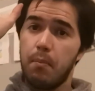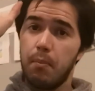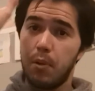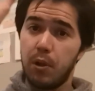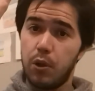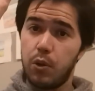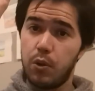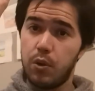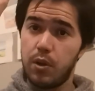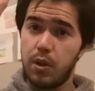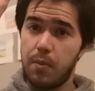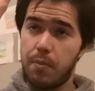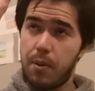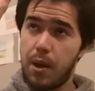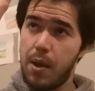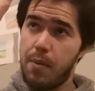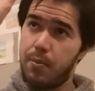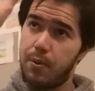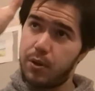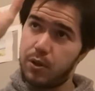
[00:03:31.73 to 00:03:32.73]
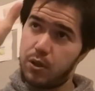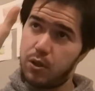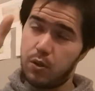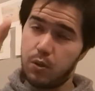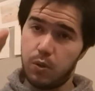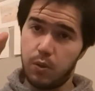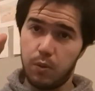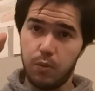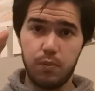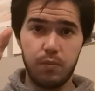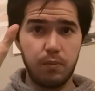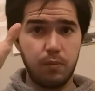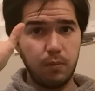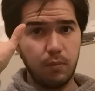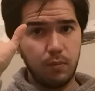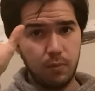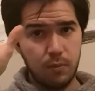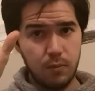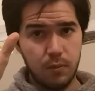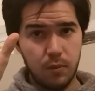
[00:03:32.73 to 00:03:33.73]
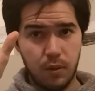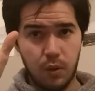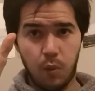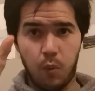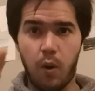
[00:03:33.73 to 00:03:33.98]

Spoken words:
blue on the paper to the